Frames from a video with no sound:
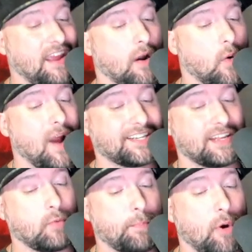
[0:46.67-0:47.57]

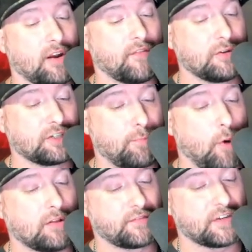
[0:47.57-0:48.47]
Wrestling reported a few
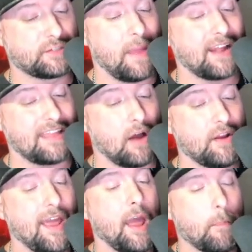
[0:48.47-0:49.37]
spoilers for
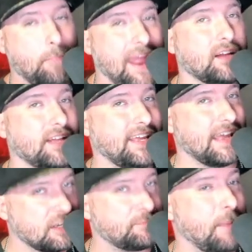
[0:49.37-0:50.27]
SmackDown.
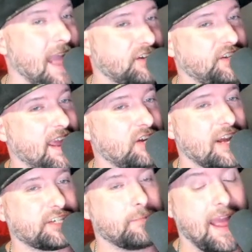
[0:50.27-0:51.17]
Bayley is backstage
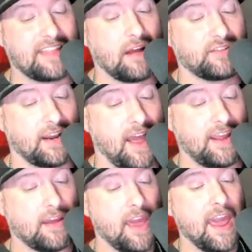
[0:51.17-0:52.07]
at SmackDown
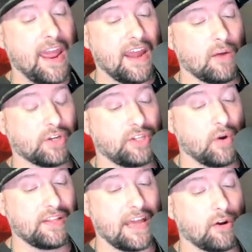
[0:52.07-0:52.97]
tonight, and it was
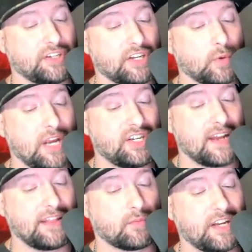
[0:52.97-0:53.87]
noted that her
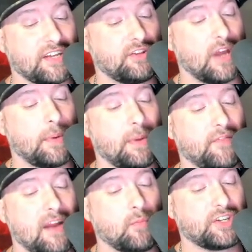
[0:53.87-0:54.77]
situation at the recent WWE
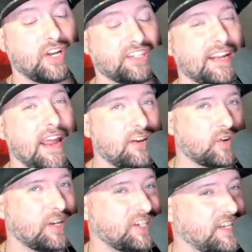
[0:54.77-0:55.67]
event was just an
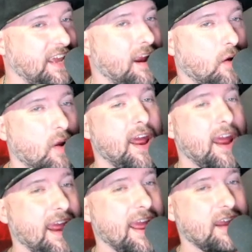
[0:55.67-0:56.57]
injury scare,
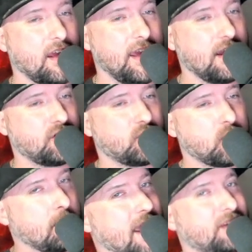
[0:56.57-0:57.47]
and it
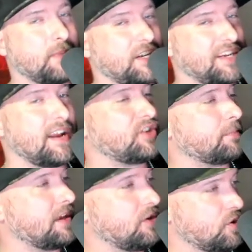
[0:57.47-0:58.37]
remains to be seen if
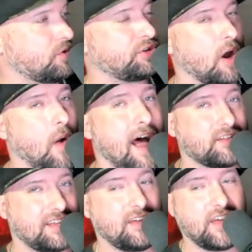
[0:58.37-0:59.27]
she'll be used or
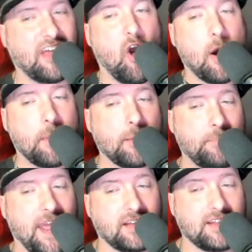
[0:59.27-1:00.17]
on TV, but
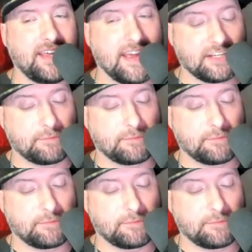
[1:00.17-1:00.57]
Bayley is